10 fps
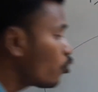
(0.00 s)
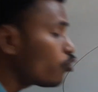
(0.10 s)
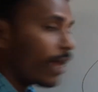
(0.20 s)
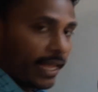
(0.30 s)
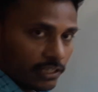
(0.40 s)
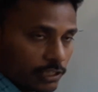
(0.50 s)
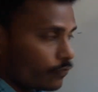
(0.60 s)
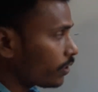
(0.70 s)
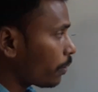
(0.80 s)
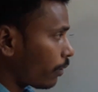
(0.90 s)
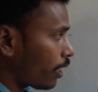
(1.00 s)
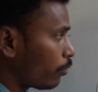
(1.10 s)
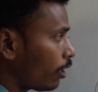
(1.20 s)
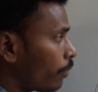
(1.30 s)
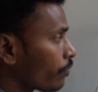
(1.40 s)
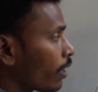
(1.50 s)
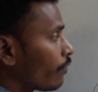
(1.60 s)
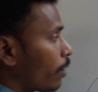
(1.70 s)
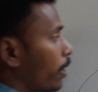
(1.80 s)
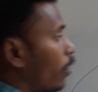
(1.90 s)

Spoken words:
two tangents for the parabola from an